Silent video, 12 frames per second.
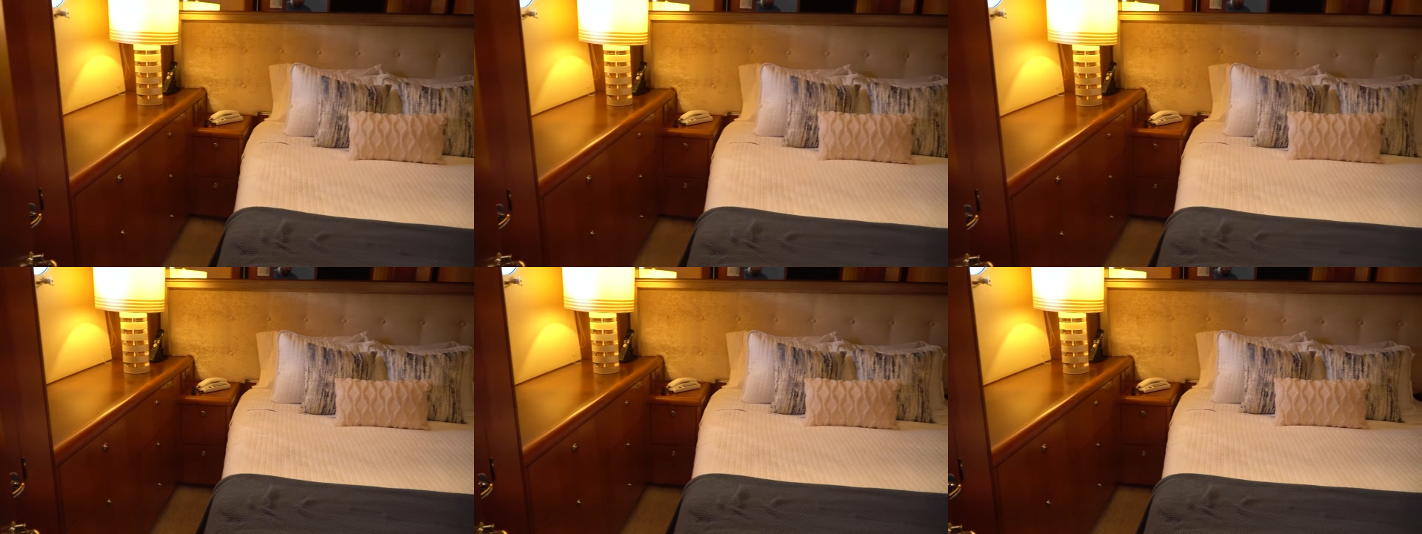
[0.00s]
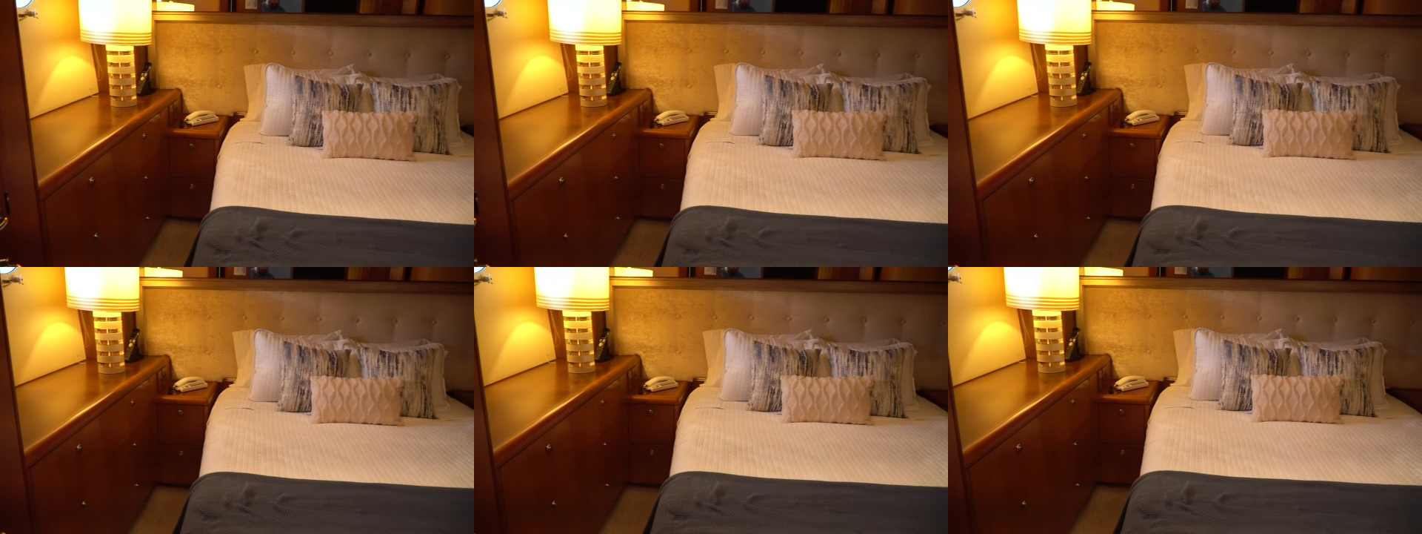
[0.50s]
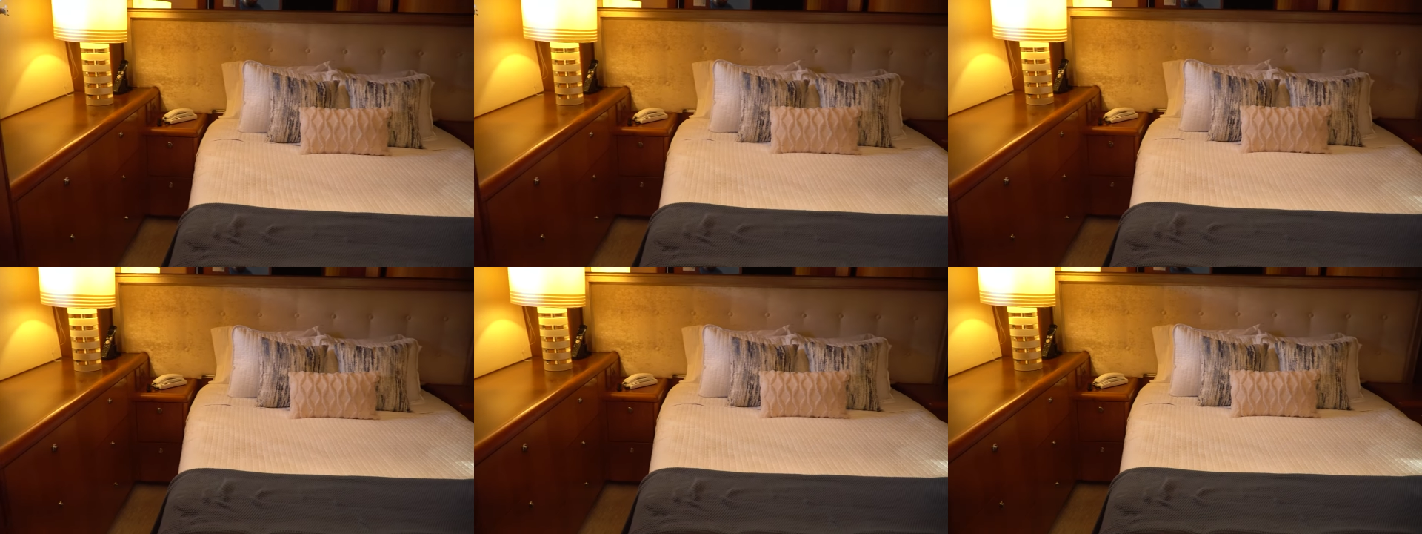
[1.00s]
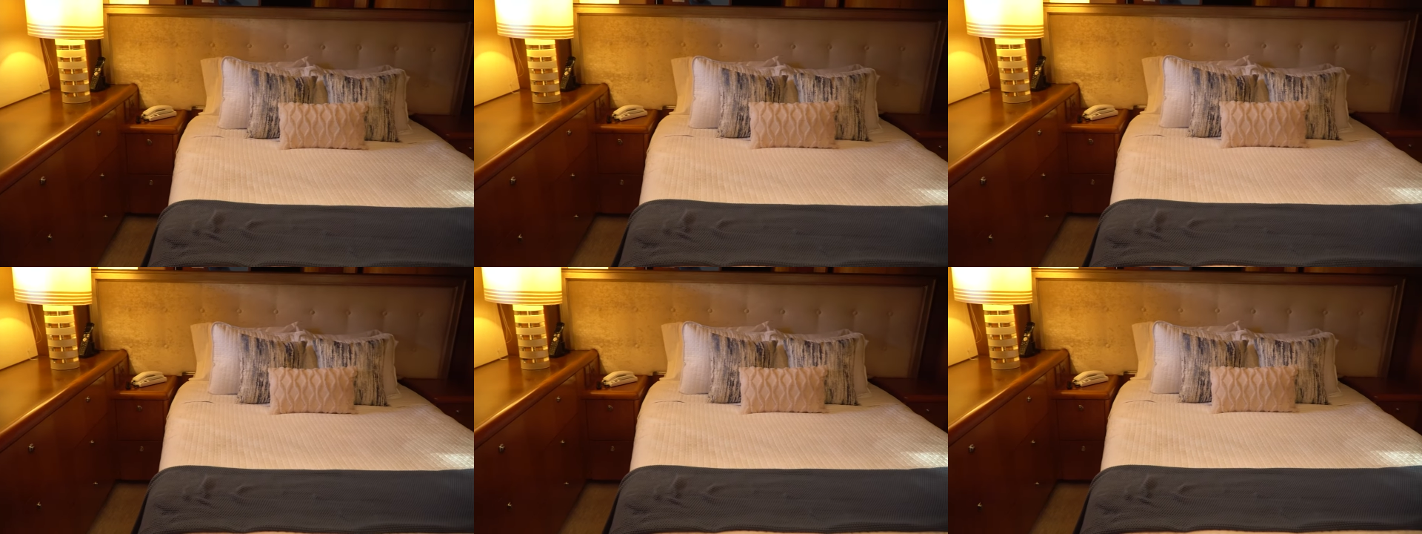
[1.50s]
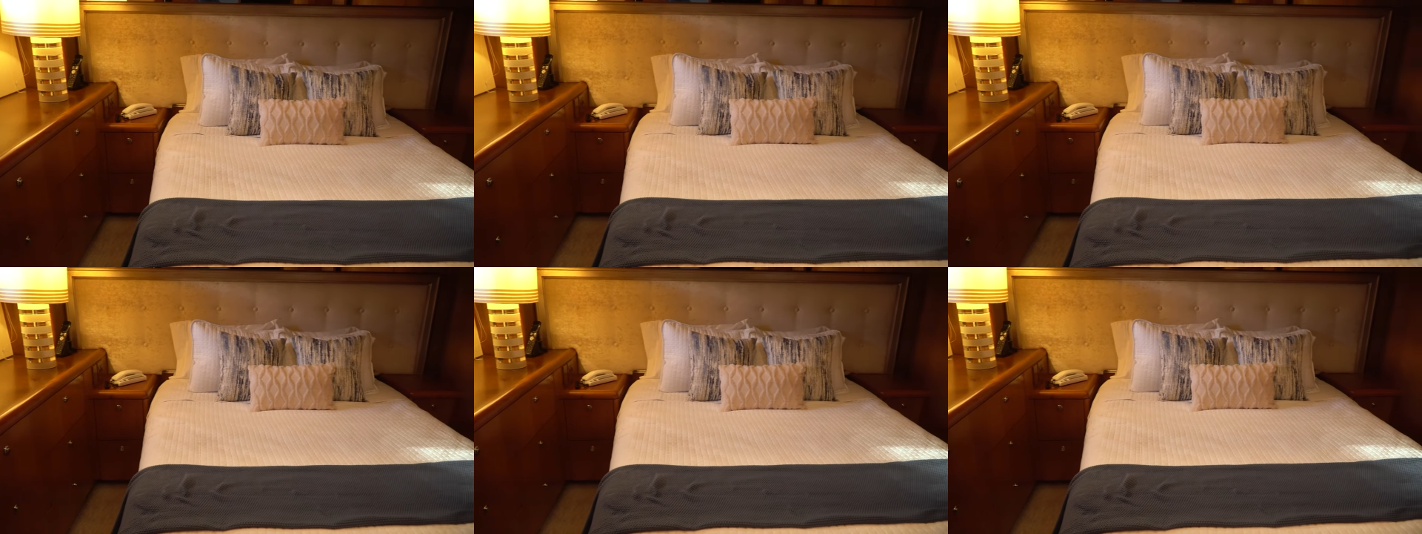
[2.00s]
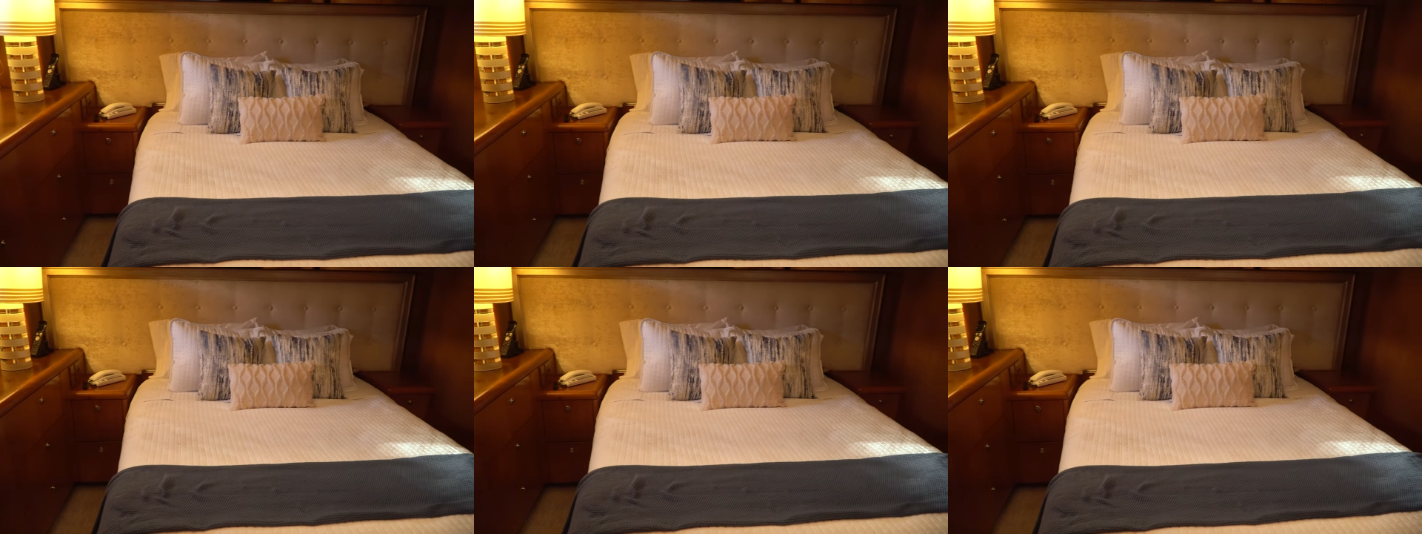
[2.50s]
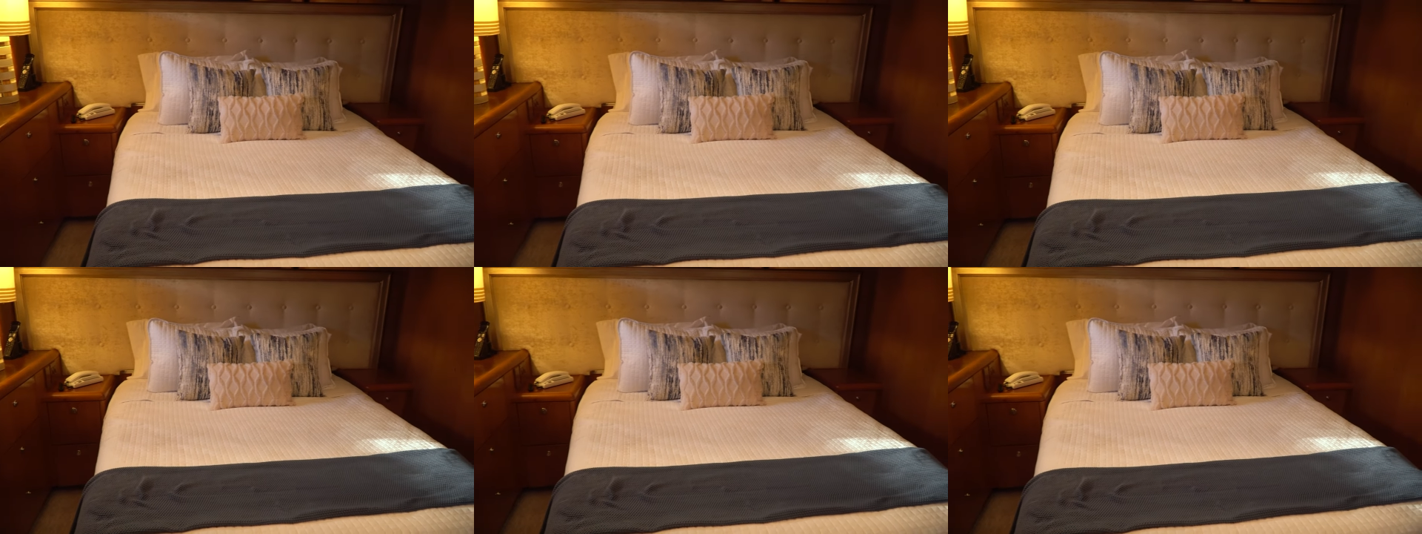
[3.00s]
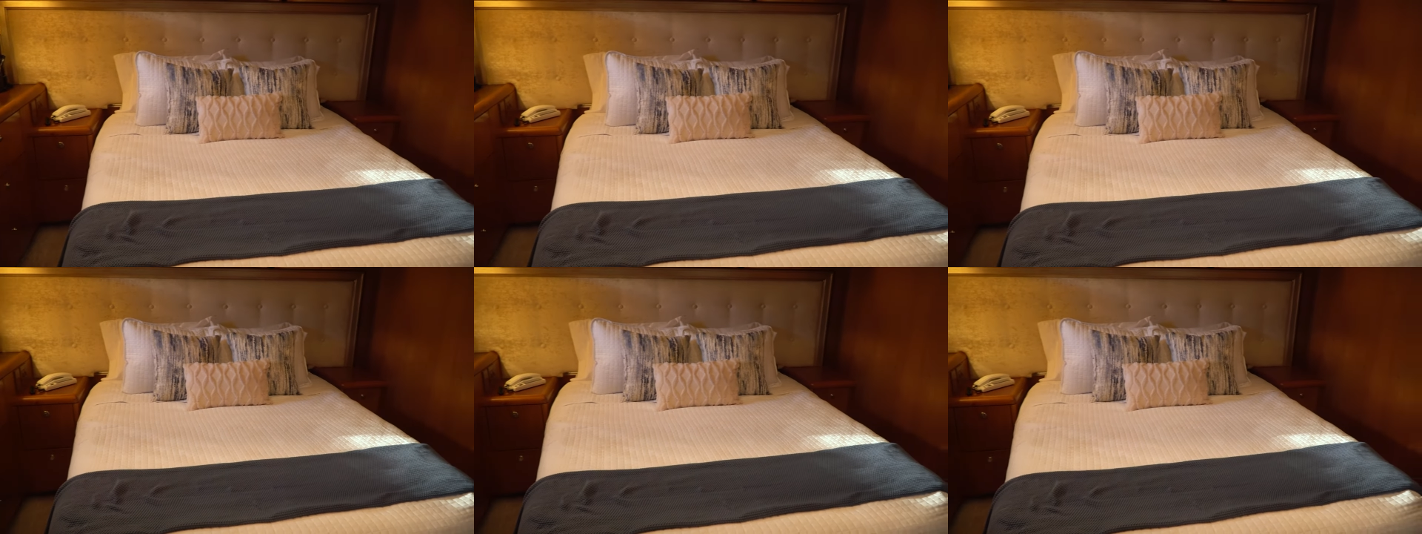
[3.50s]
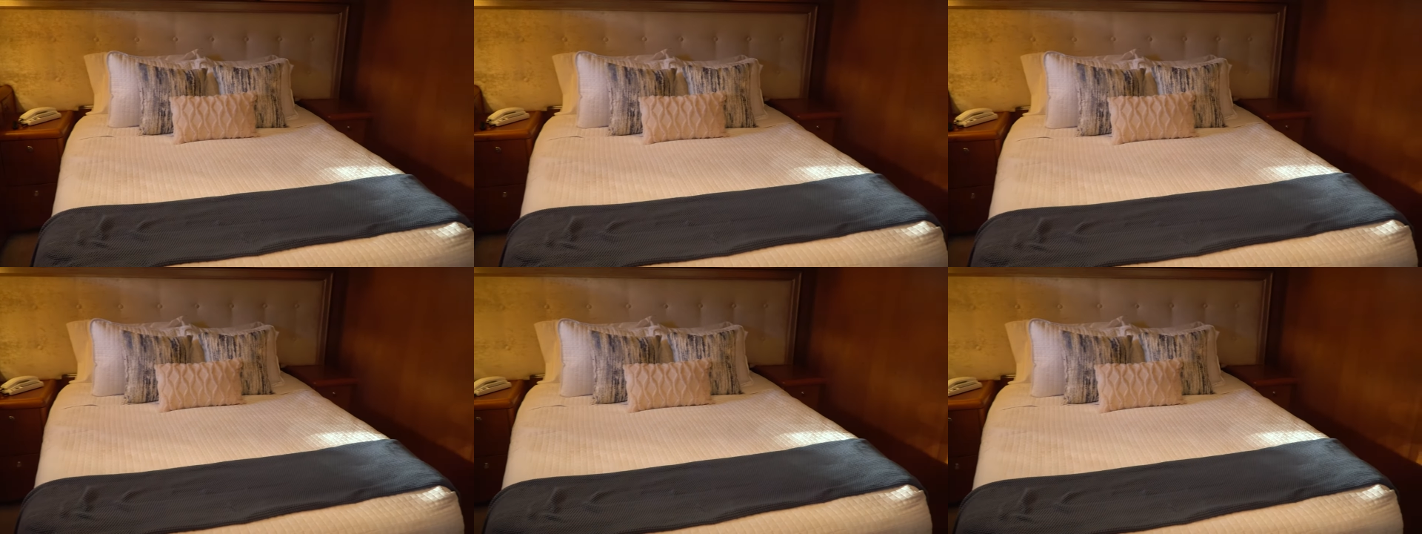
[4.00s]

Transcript: Nobody's mouth can be seen.